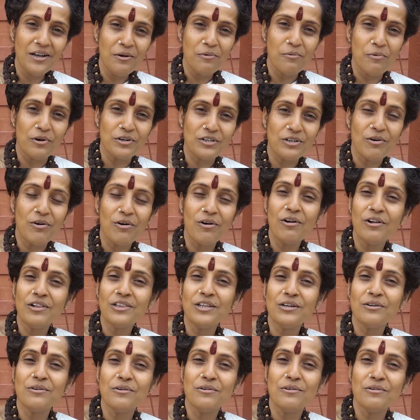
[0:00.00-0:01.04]
what all
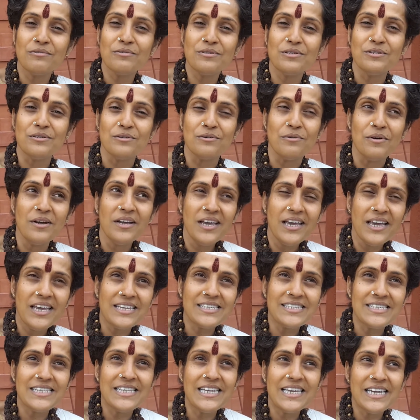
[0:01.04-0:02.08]
the gurus do,
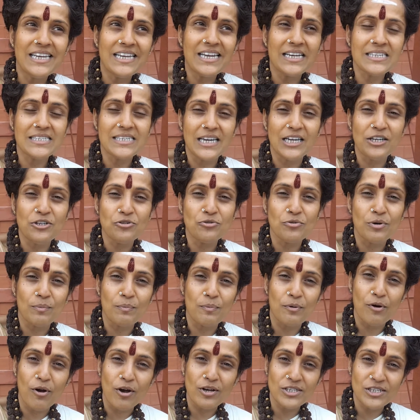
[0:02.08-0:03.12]
is lead us into a
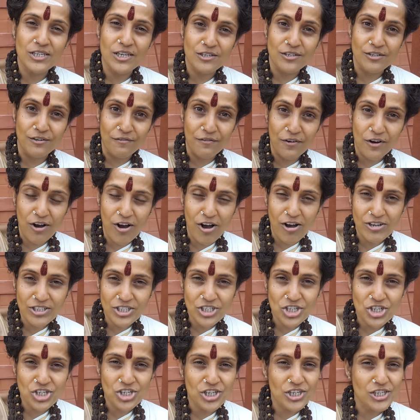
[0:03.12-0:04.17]
process of
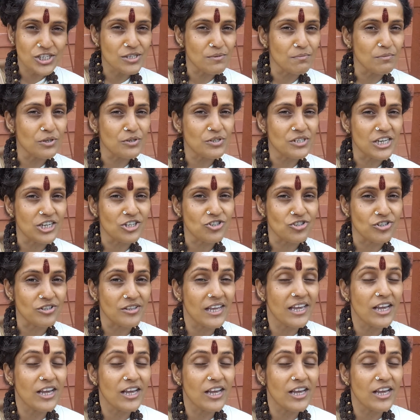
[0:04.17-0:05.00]
conscious mutation.